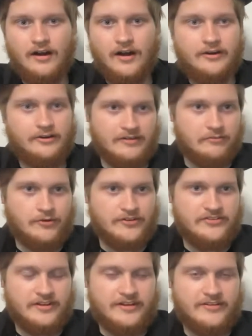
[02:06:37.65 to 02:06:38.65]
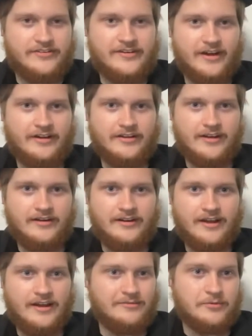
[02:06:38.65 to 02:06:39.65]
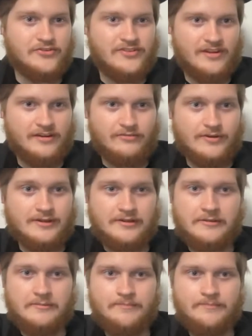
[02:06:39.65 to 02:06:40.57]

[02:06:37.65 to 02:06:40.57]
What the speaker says: I don't ever want to see it get stuck at any percent, really.